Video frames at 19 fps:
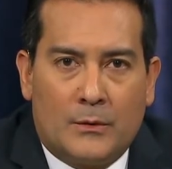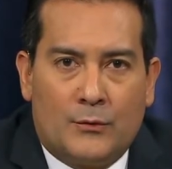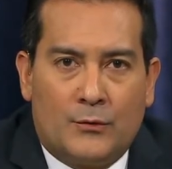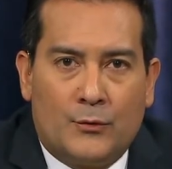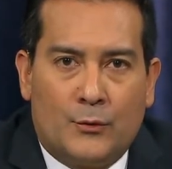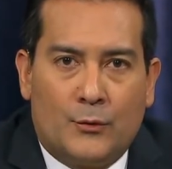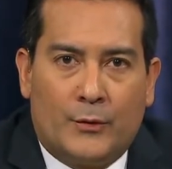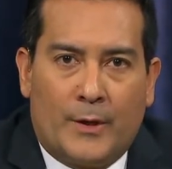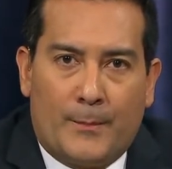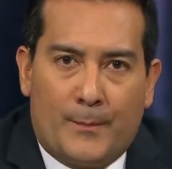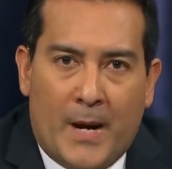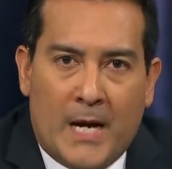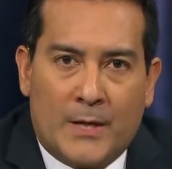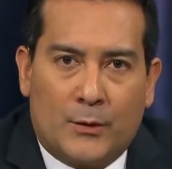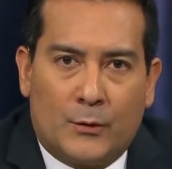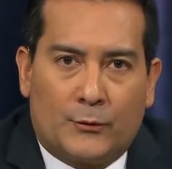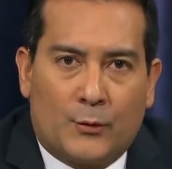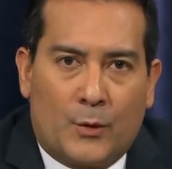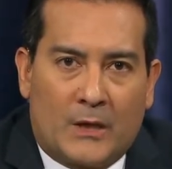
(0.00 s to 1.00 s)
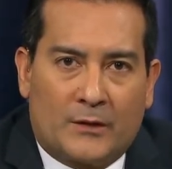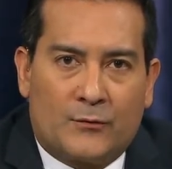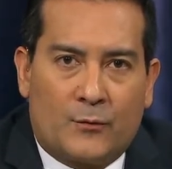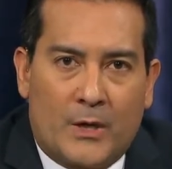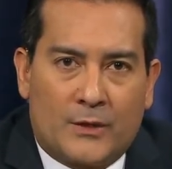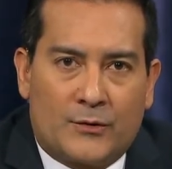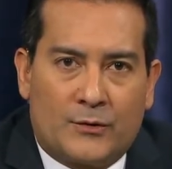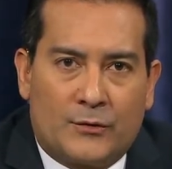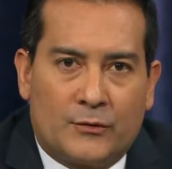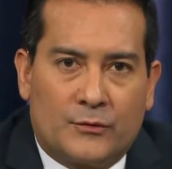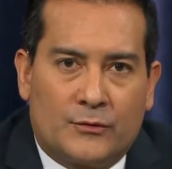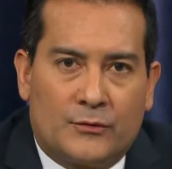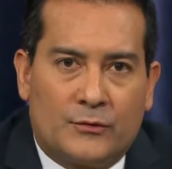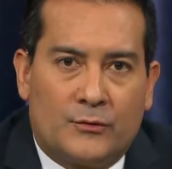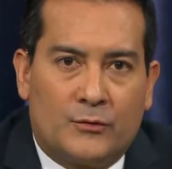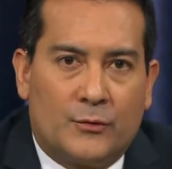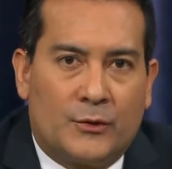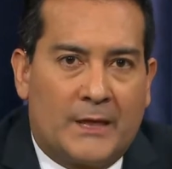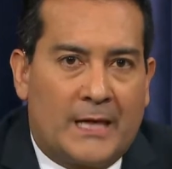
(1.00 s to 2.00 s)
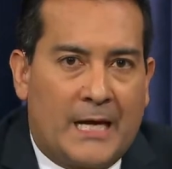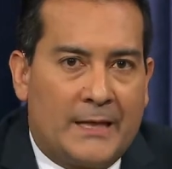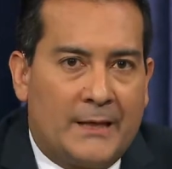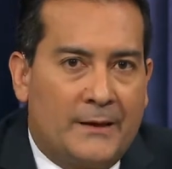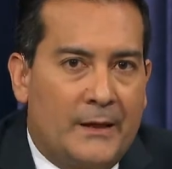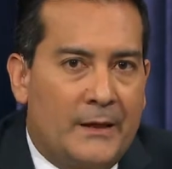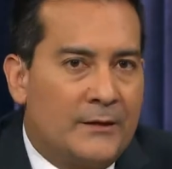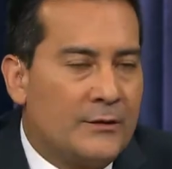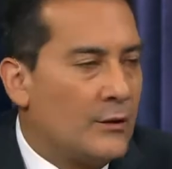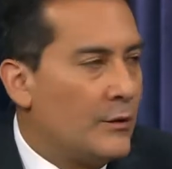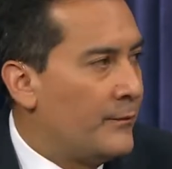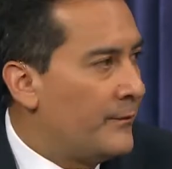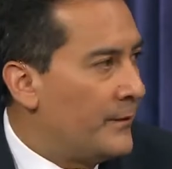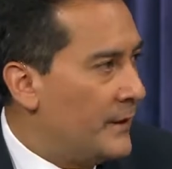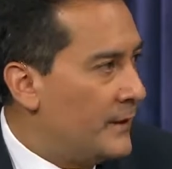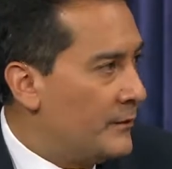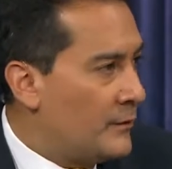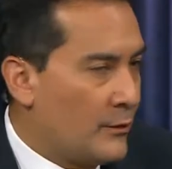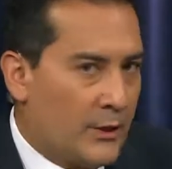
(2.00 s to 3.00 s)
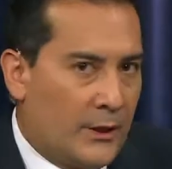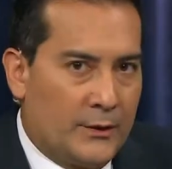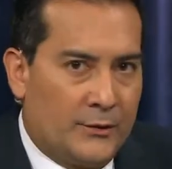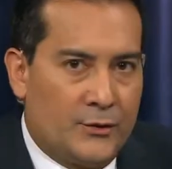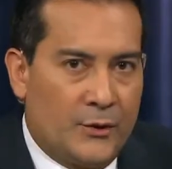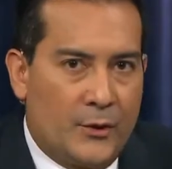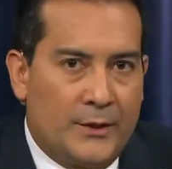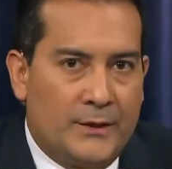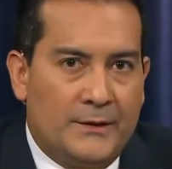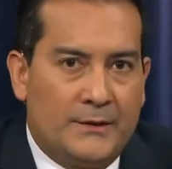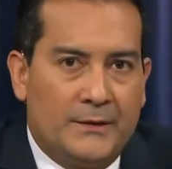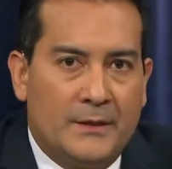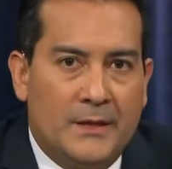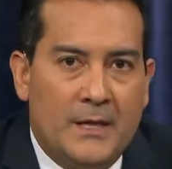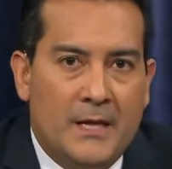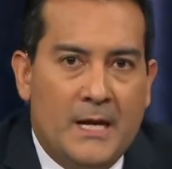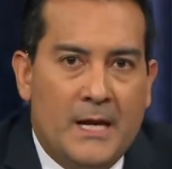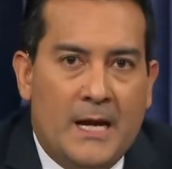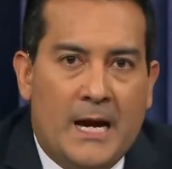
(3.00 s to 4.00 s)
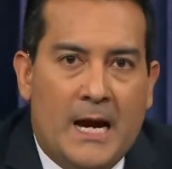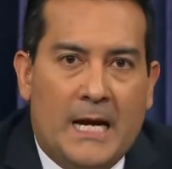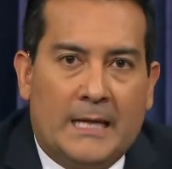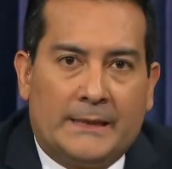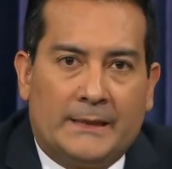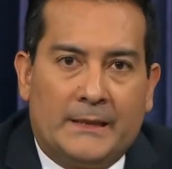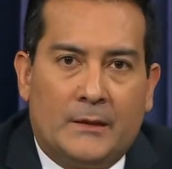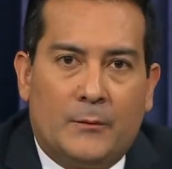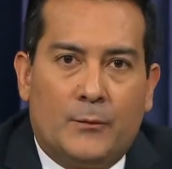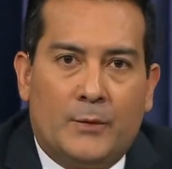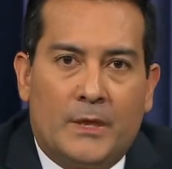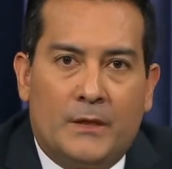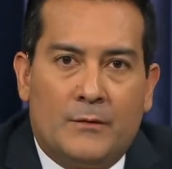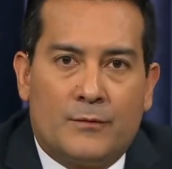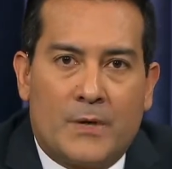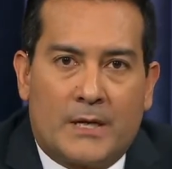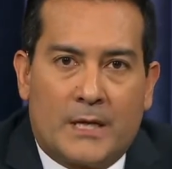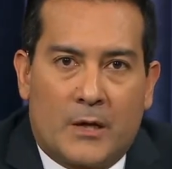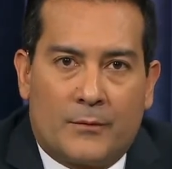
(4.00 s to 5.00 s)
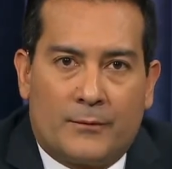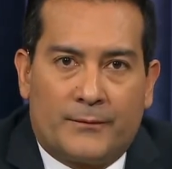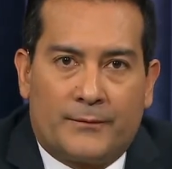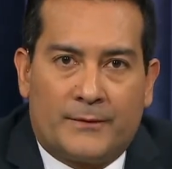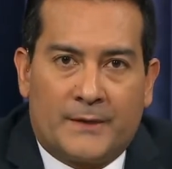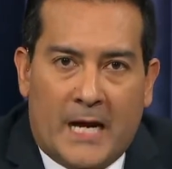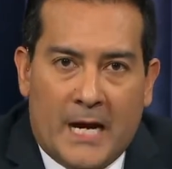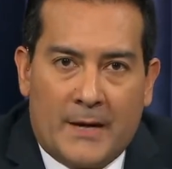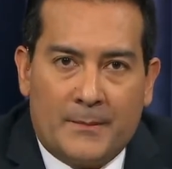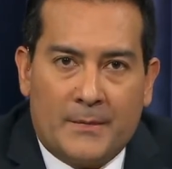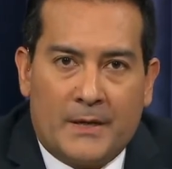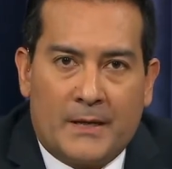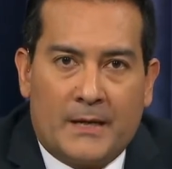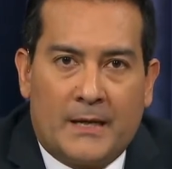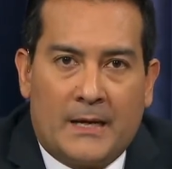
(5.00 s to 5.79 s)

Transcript: to the panel to ask questions to the candidates of his or her choice until we run out of time,